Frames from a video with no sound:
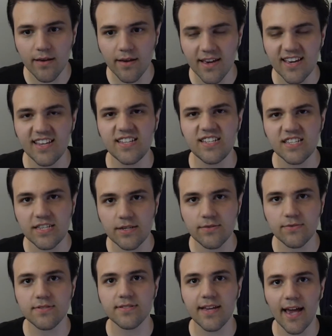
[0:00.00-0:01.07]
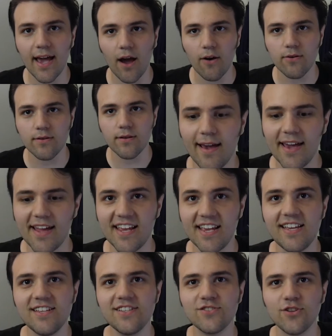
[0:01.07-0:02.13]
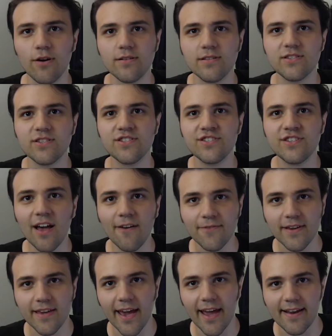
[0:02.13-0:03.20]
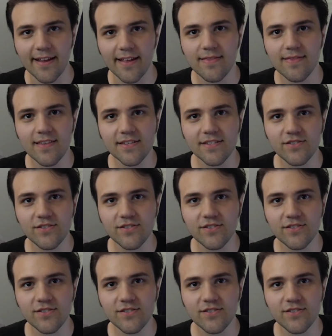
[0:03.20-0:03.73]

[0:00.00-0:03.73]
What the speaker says: and he kneels down, and he starts suffocating